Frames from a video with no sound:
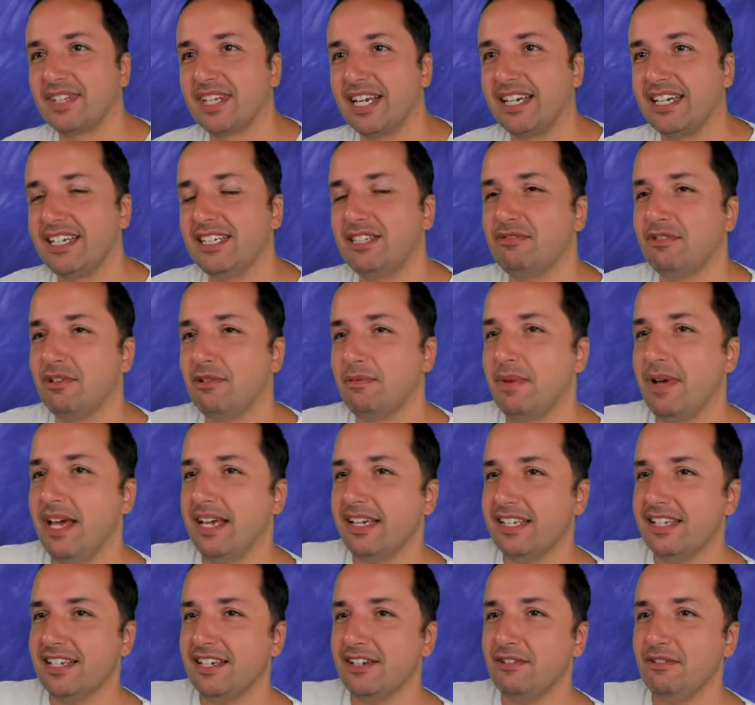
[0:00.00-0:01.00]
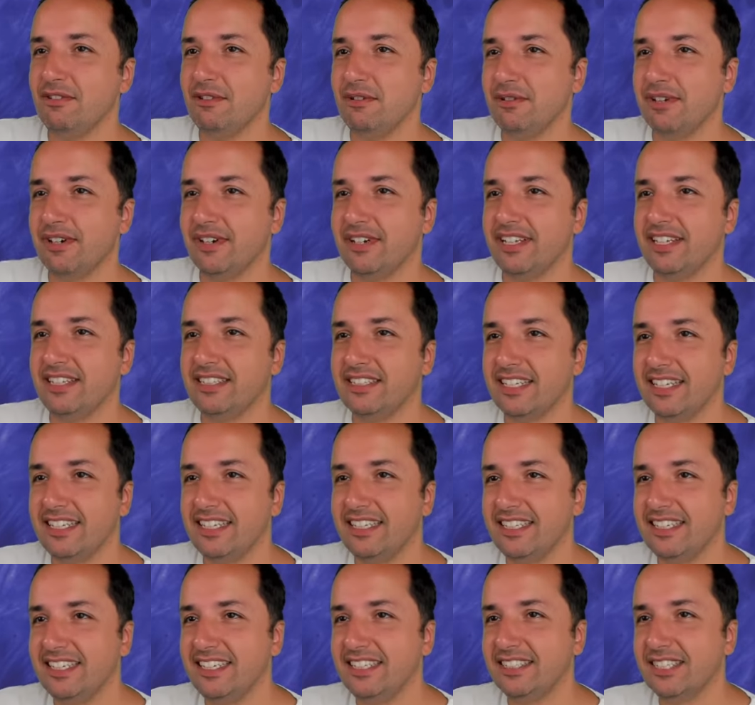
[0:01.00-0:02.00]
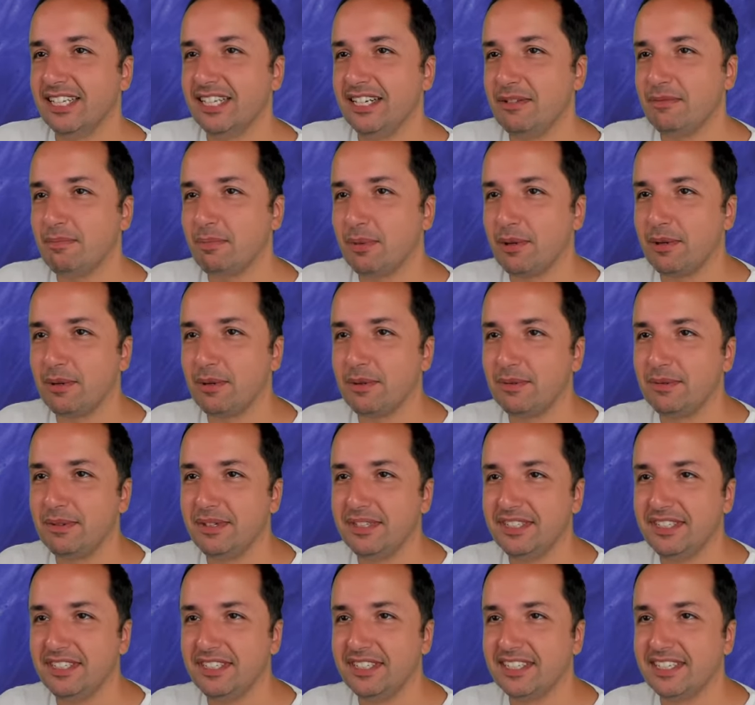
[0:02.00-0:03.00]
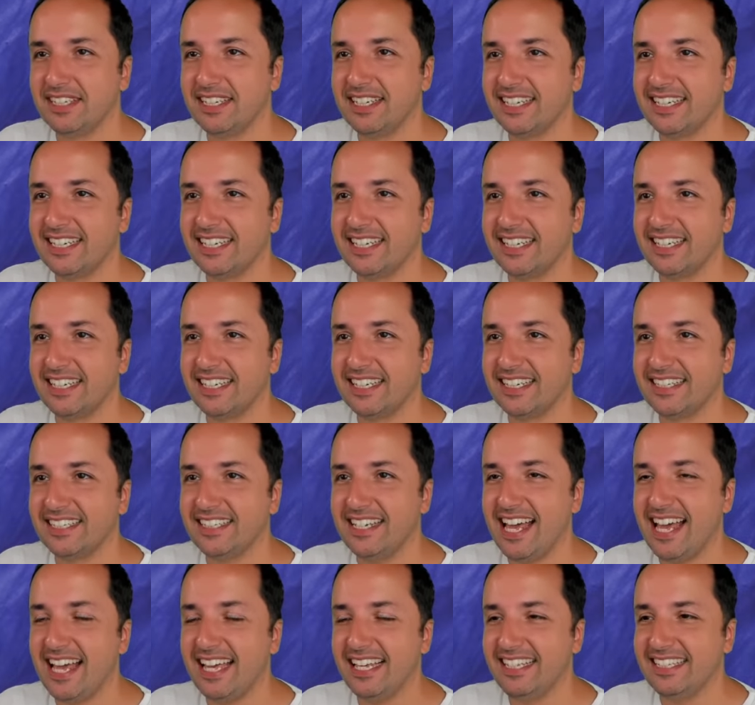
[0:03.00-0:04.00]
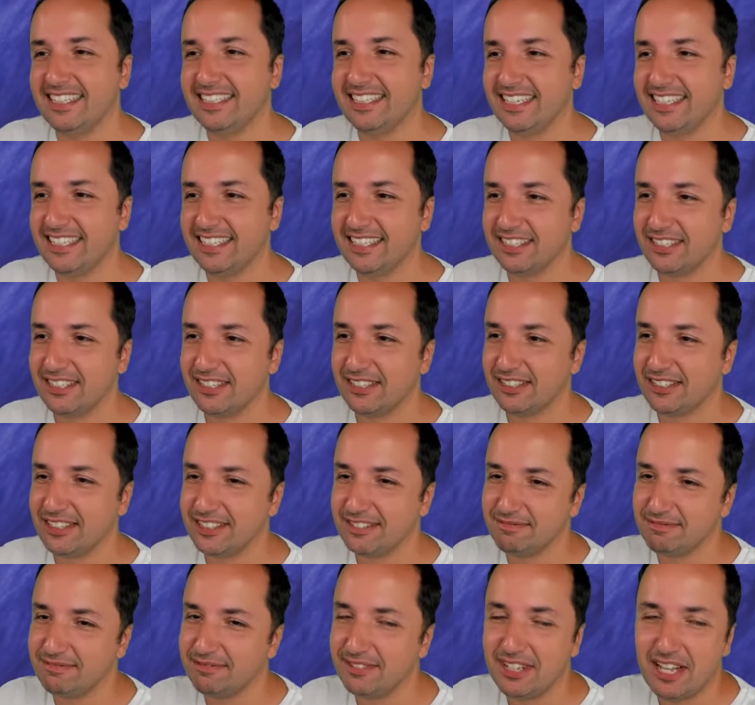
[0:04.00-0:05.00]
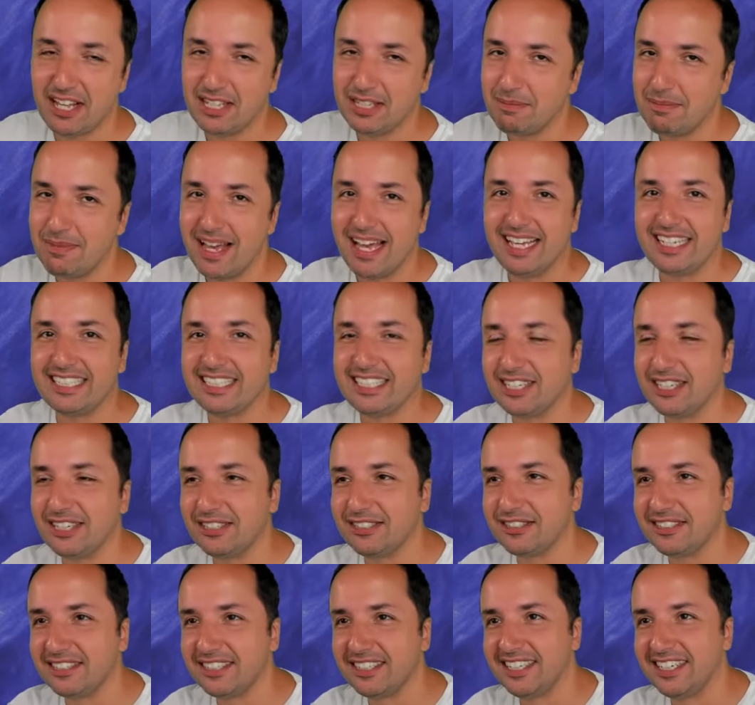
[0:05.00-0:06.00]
He's from Mexico or Italy? Italy, probably. Yeah, Italy, not Mexico.